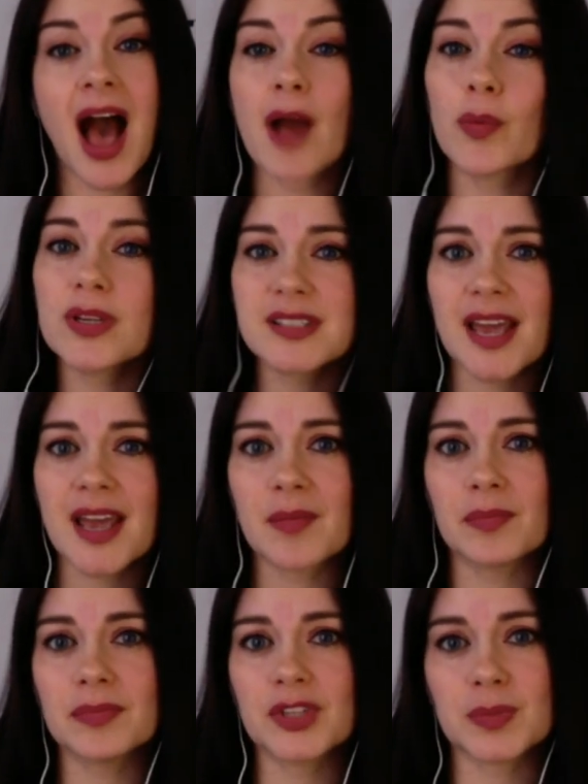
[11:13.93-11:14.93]
I will
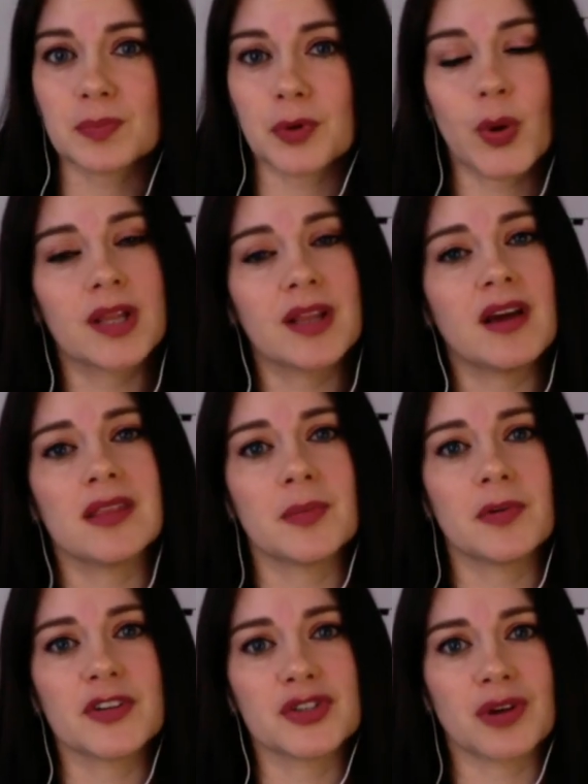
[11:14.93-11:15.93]
say, just quickly on the
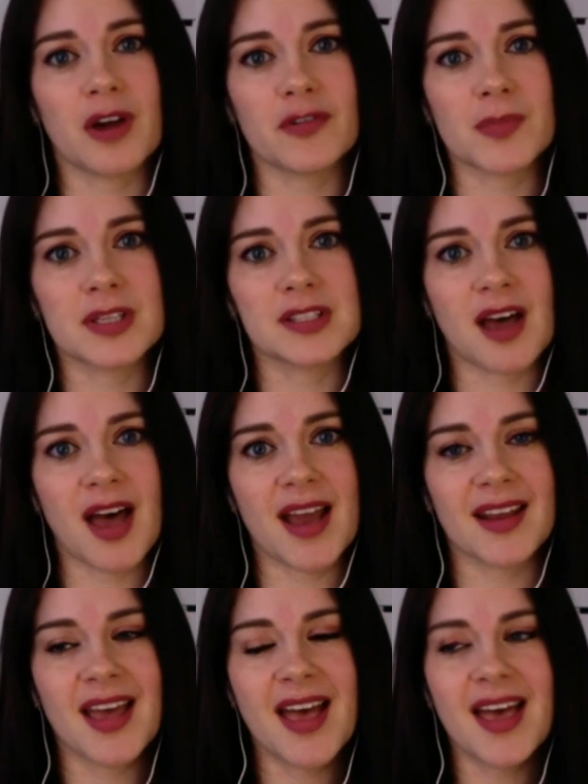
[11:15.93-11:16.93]
provincial government
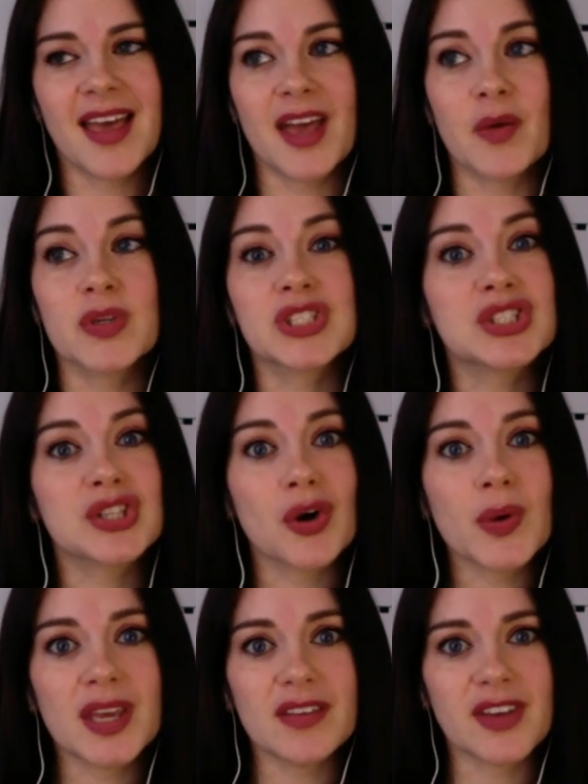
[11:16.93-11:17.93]
side, it was
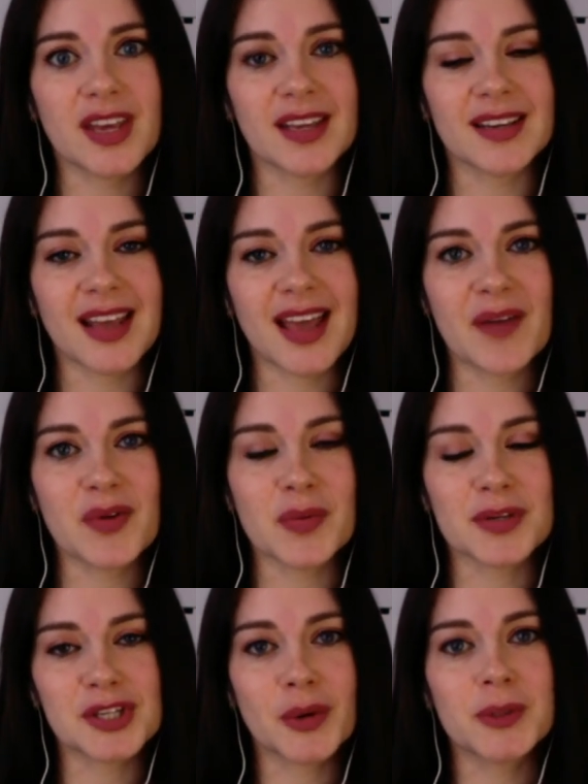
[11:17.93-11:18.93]
so even and we
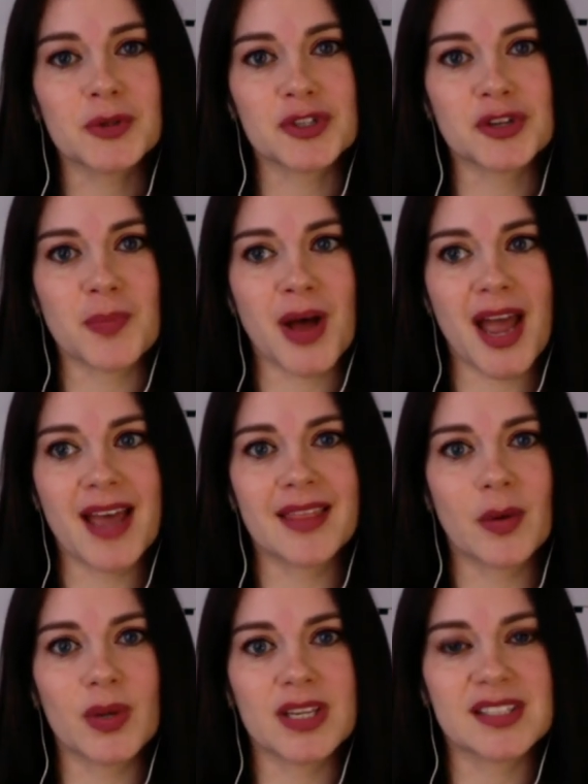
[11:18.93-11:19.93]
were so interested by it
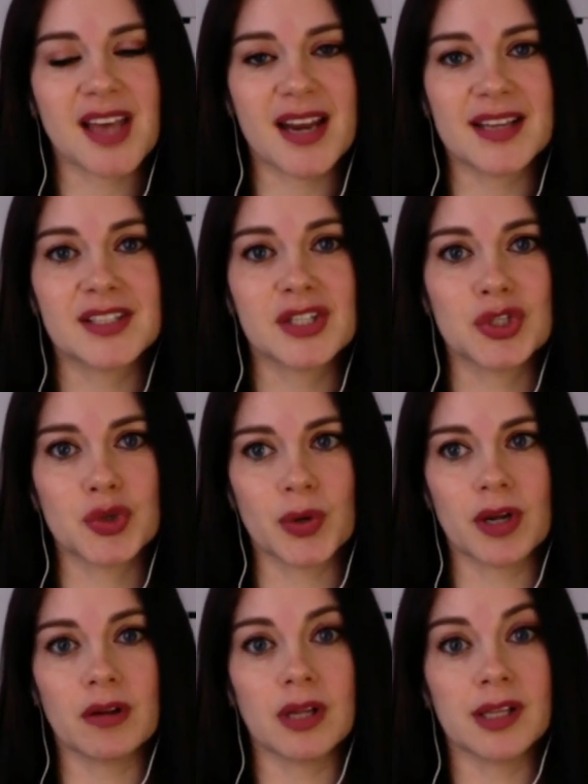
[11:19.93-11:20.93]
that we decided to
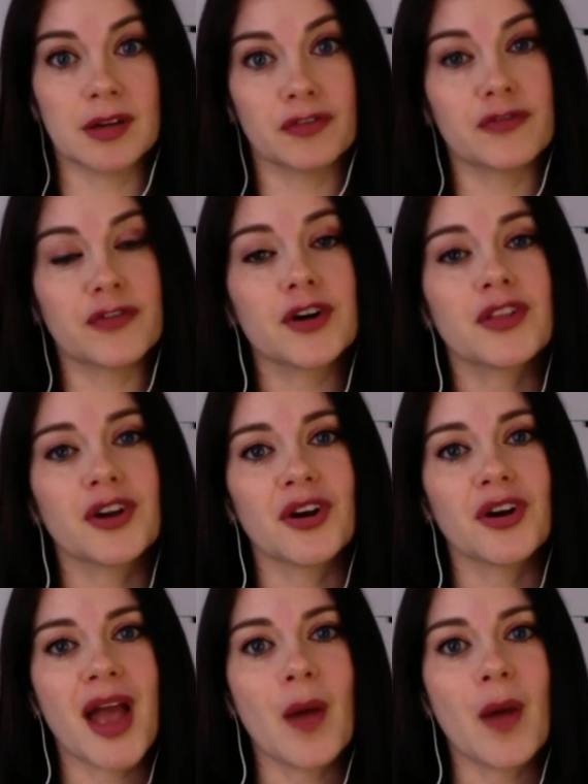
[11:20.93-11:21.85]
drill a little further.